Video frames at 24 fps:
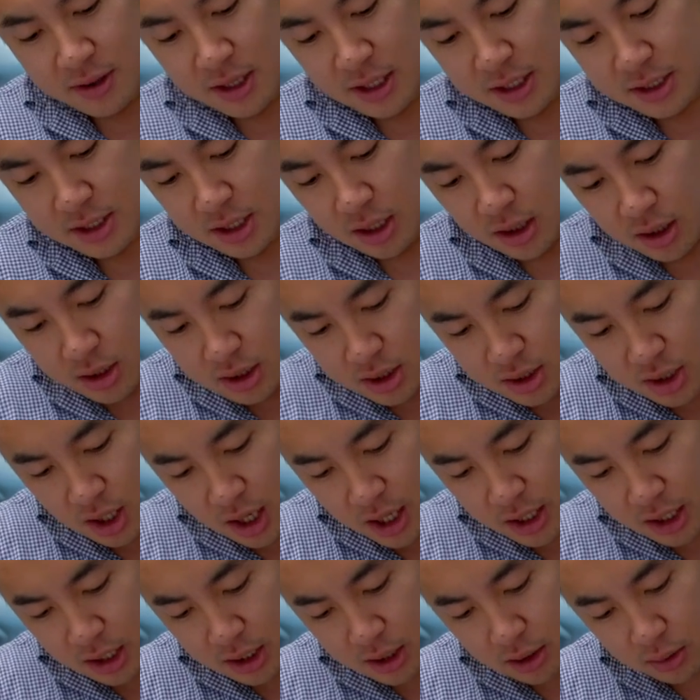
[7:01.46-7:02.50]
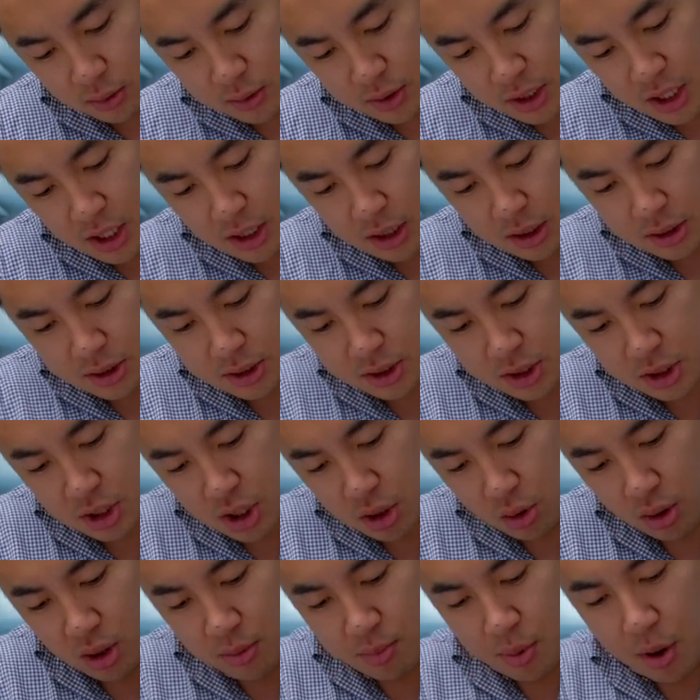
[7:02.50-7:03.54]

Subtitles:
these tiny little hidden security